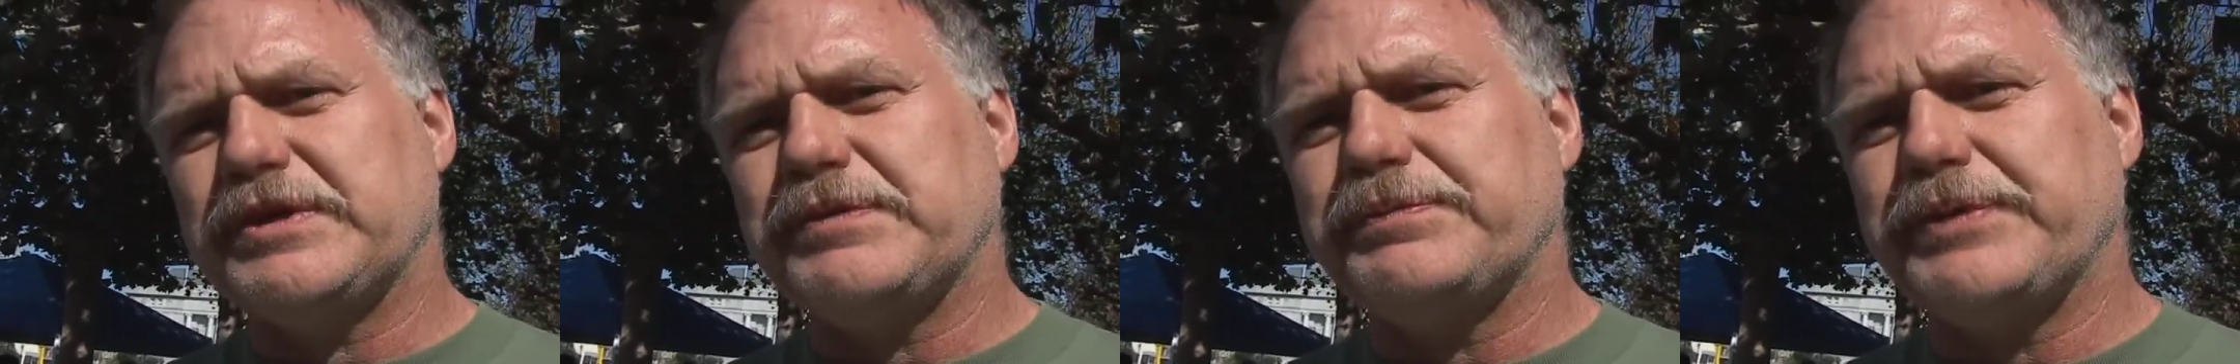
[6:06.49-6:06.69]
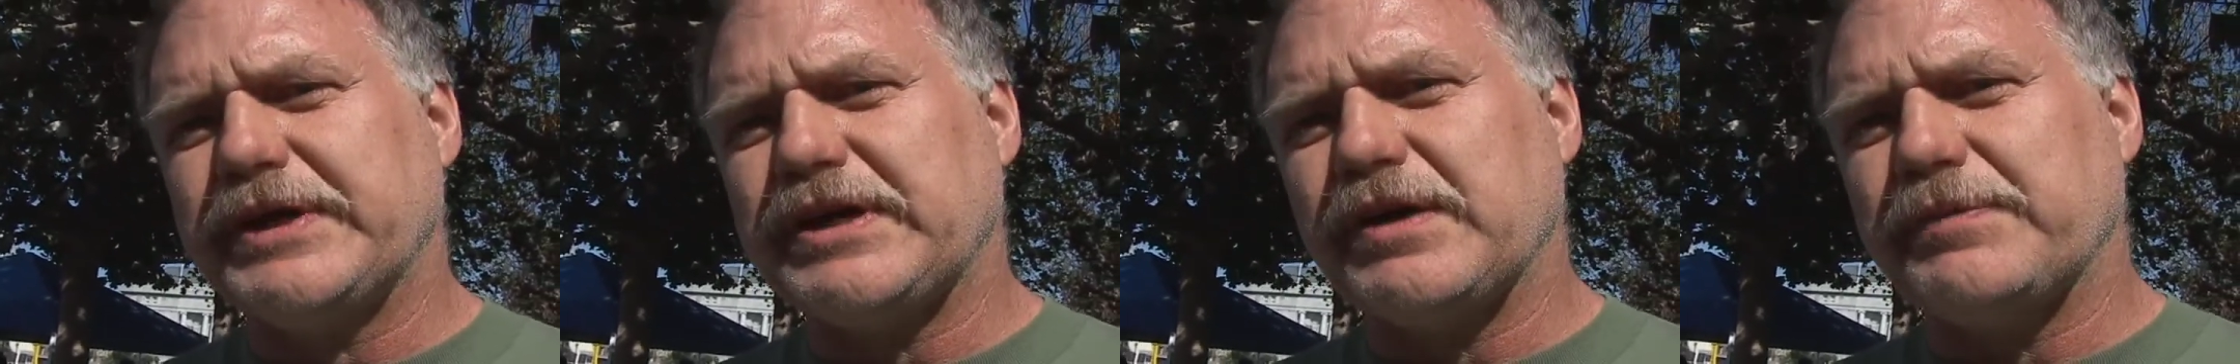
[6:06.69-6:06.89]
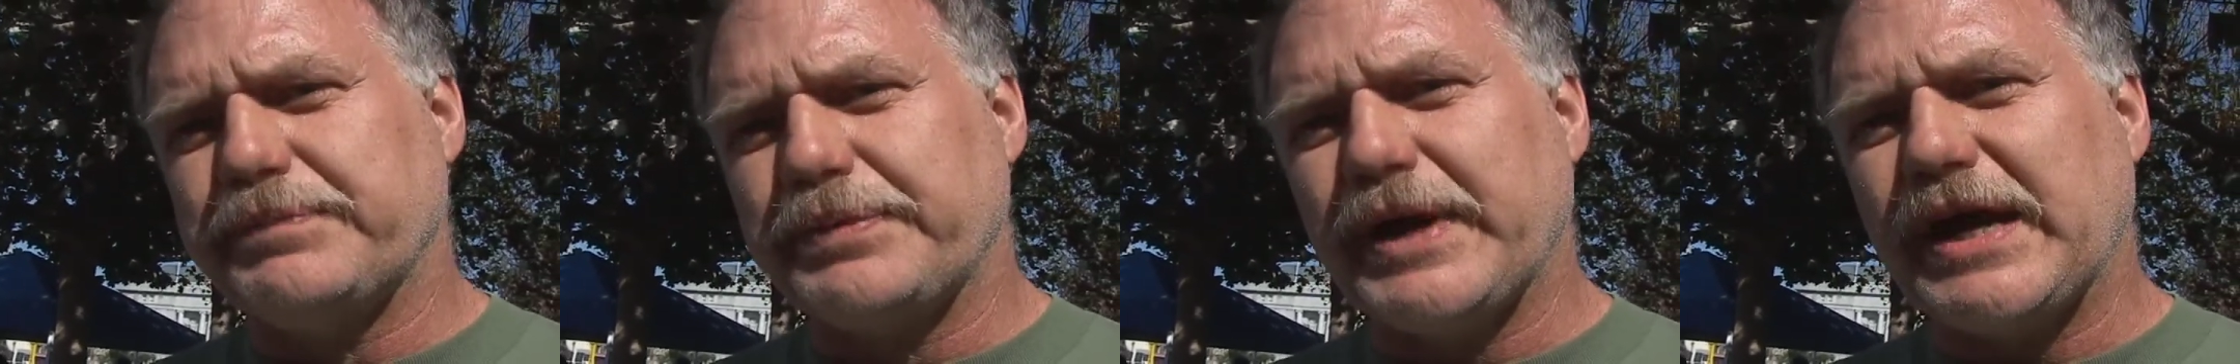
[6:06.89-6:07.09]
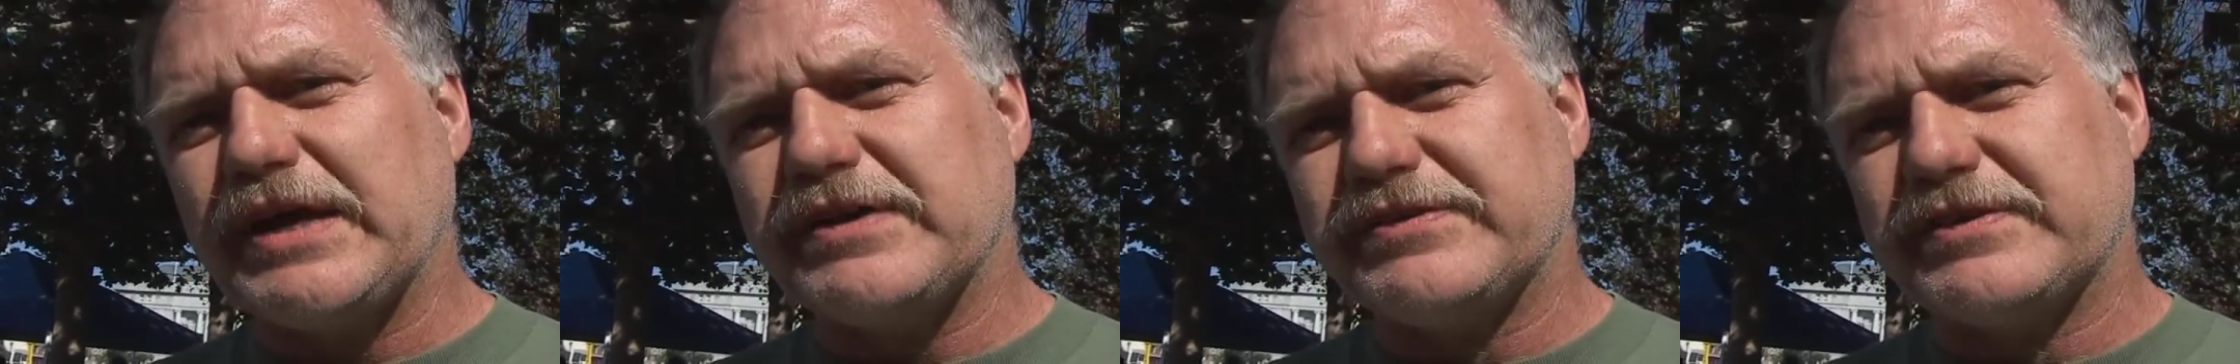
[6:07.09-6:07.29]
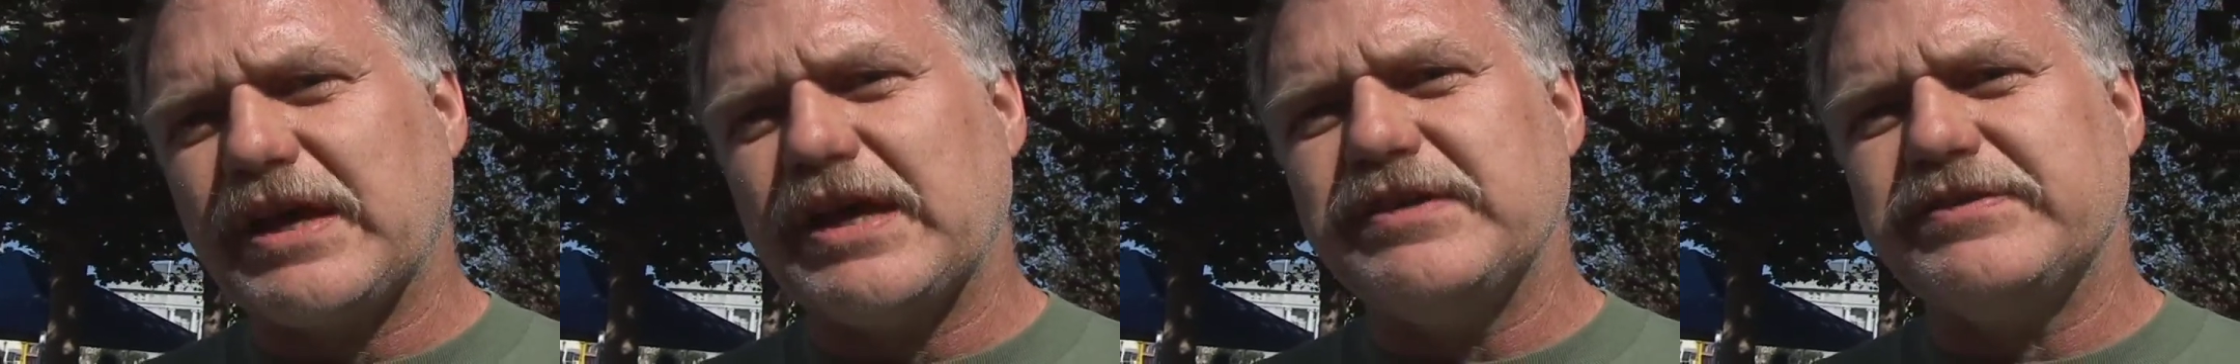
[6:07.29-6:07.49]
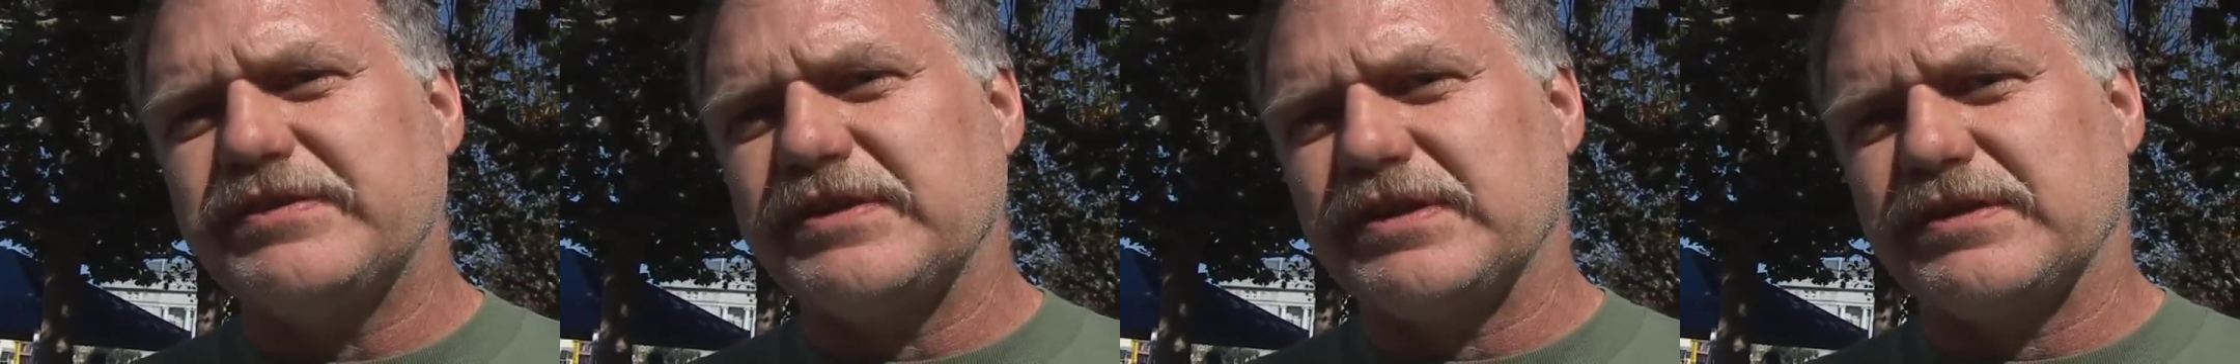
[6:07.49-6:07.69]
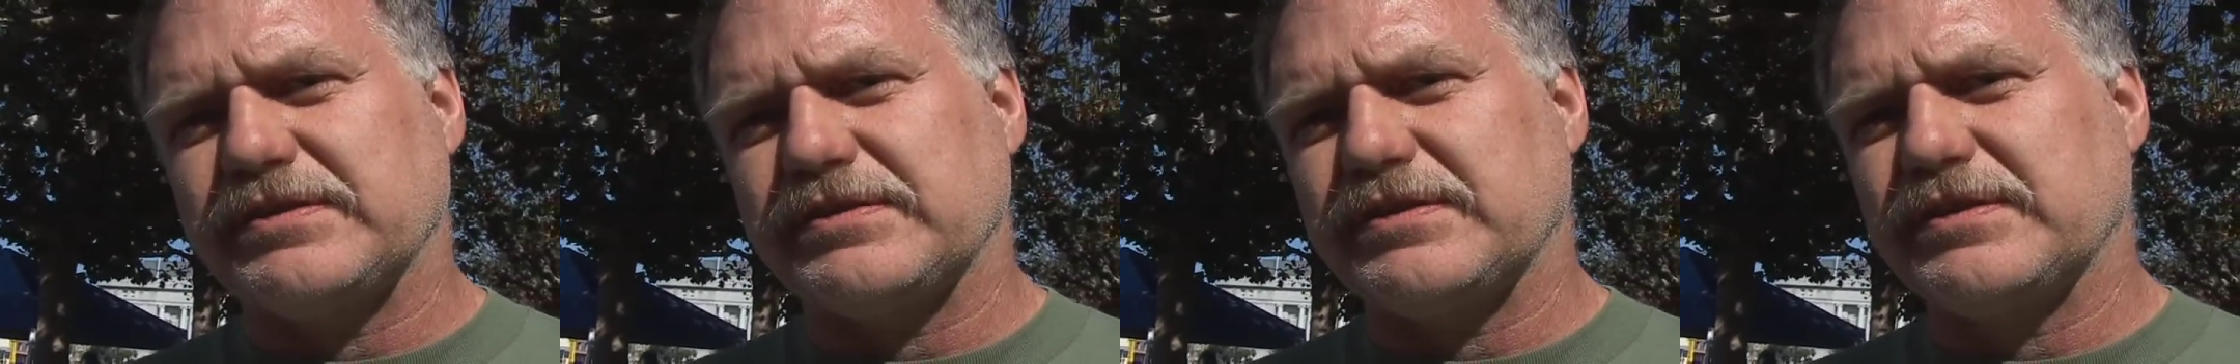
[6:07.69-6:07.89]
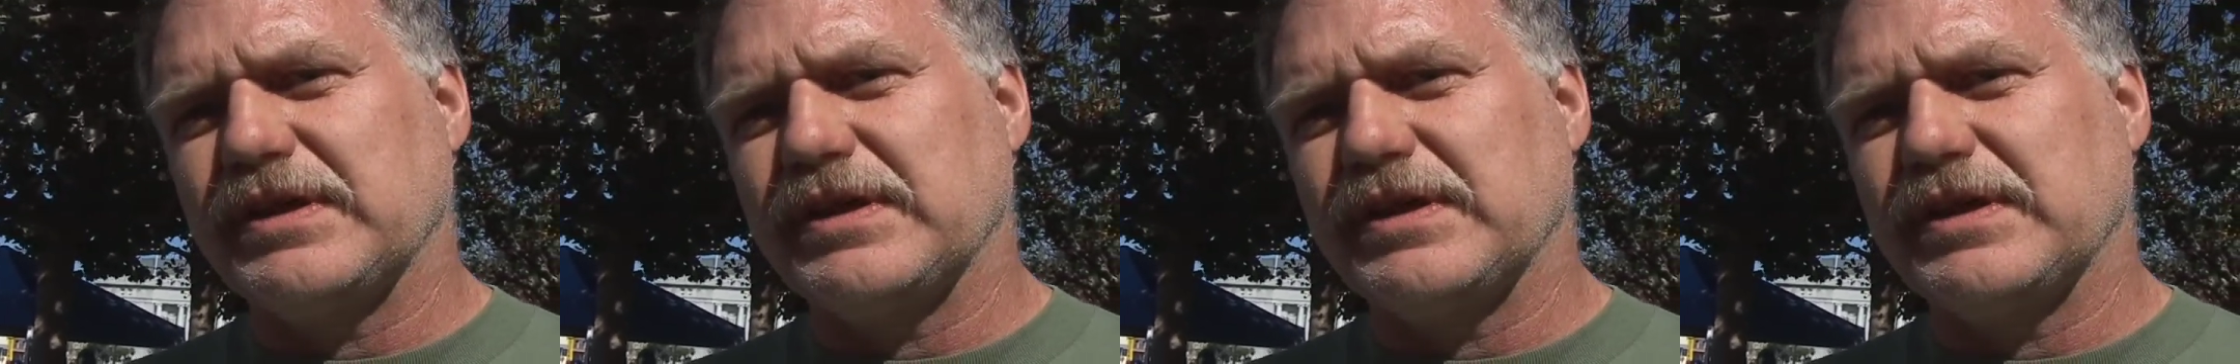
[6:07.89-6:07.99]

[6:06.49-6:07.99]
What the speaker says: Pick up brass casings.